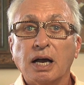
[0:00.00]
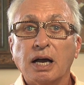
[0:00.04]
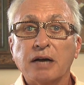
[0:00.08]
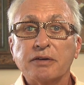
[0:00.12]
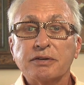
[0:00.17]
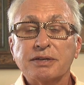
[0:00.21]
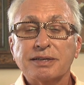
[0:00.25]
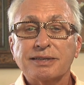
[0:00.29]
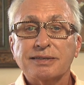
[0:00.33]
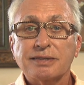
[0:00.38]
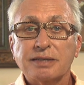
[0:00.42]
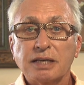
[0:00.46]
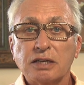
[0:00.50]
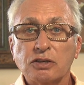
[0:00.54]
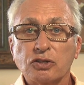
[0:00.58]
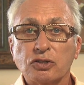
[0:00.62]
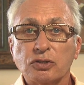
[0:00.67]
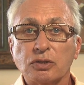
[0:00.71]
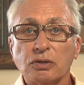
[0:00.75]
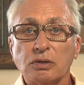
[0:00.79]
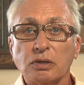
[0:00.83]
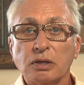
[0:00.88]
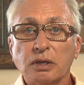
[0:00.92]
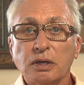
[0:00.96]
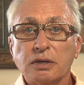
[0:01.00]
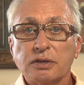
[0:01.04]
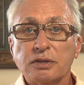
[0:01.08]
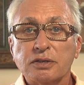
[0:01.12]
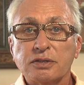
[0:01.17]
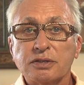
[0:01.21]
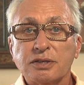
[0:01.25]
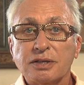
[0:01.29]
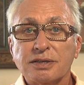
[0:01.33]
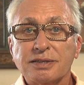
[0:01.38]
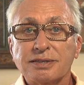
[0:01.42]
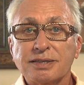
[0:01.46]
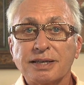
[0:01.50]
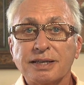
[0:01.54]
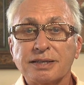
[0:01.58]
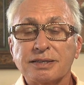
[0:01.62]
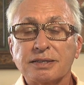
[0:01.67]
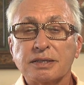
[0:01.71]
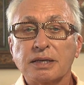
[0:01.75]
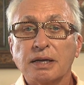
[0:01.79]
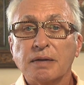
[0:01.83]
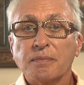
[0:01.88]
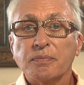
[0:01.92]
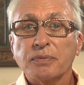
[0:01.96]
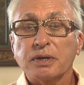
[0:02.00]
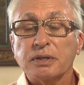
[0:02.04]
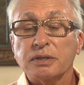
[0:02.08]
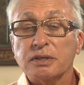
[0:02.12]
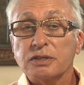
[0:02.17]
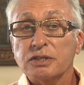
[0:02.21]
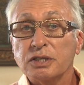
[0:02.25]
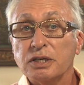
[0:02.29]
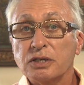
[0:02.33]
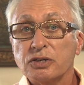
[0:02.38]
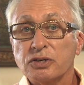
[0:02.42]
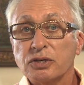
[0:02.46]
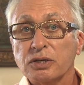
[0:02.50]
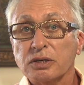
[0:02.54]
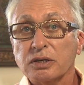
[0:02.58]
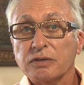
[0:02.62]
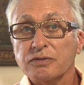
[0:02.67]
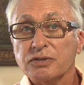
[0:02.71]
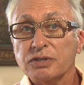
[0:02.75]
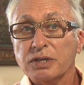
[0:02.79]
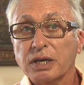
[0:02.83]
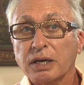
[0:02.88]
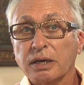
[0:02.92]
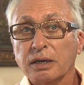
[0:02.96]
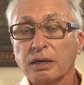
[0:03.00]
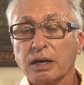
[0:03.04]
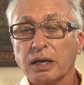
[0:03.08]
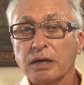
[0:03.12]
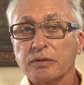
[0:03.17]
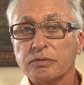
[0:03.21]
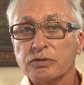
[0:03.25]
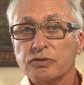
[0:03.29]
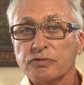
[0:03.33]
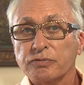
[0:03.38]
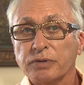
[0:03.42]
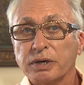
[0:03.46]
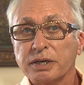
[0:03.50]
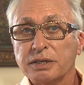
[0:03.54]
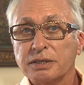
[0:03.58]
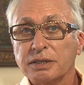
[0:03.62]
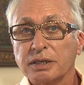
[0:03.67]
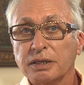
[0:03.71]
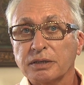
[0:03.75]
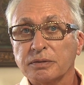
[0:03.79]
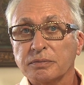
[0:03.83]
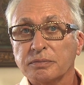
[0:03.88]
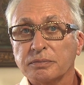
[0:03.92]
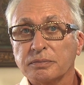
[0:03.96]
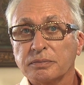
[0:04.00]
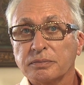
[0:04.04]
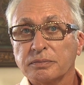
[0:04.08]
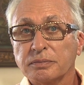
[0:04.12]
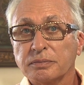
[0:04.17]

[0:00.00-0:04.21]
are essential to success in the teaching of second language writing.